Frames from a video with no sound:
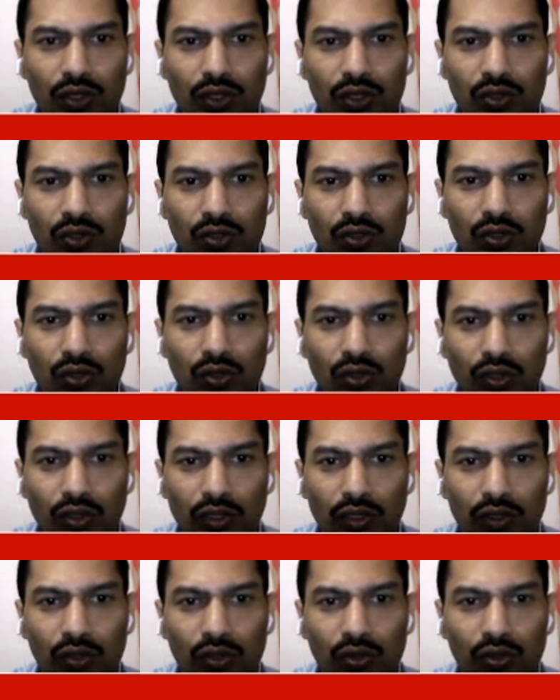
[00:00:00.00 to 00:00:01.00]
So
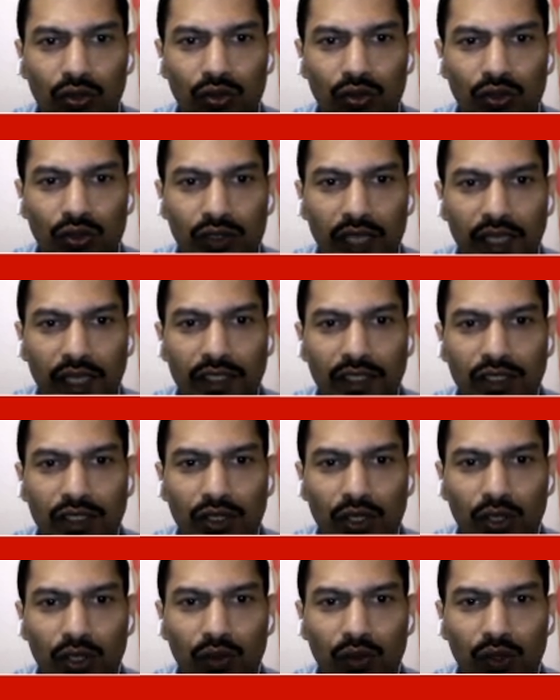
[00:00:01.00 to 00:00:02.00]
you know sin 0
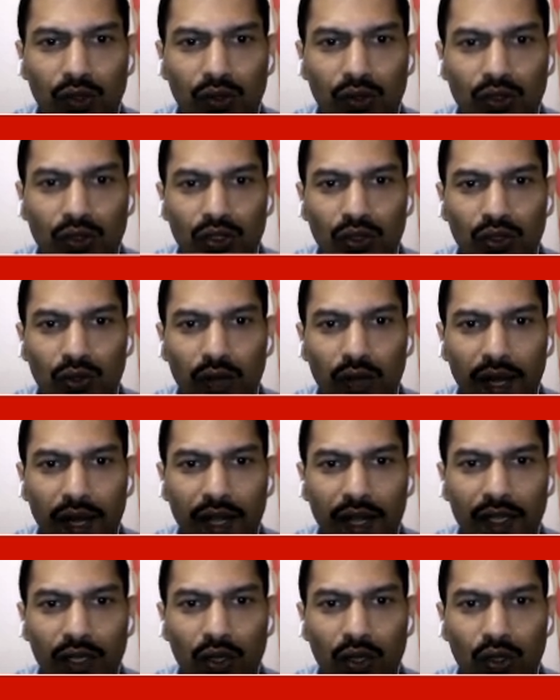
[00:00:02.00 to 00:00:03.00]
equal to 0
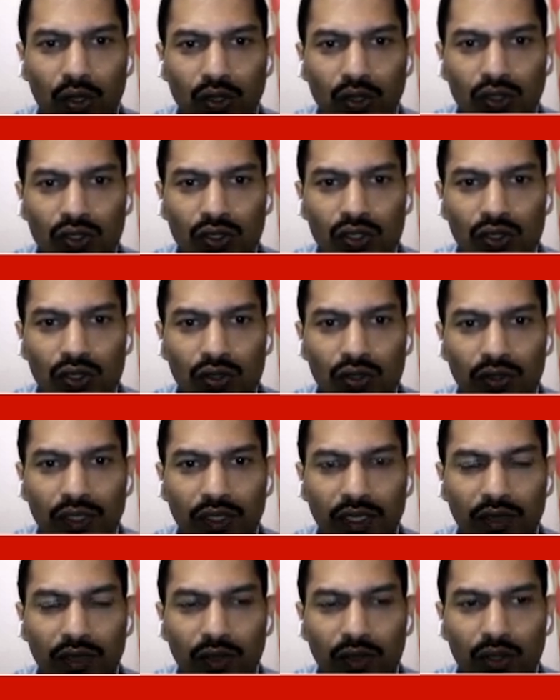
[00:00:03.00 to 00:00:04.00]
and cos 0
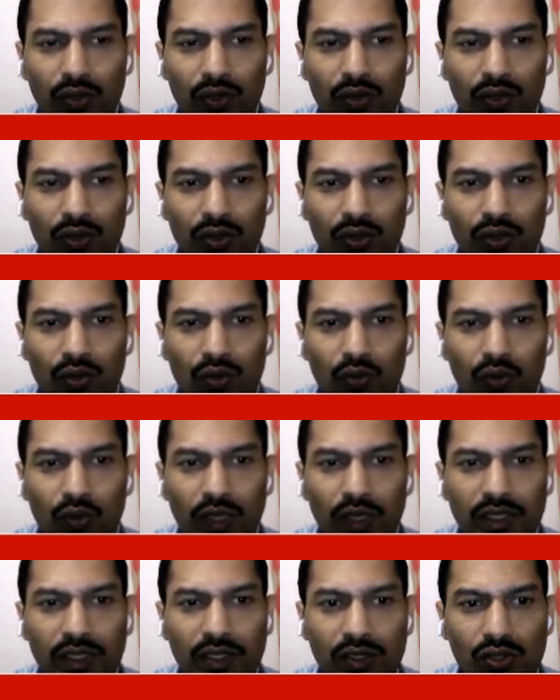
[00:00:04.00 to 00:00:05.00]
equal to 1.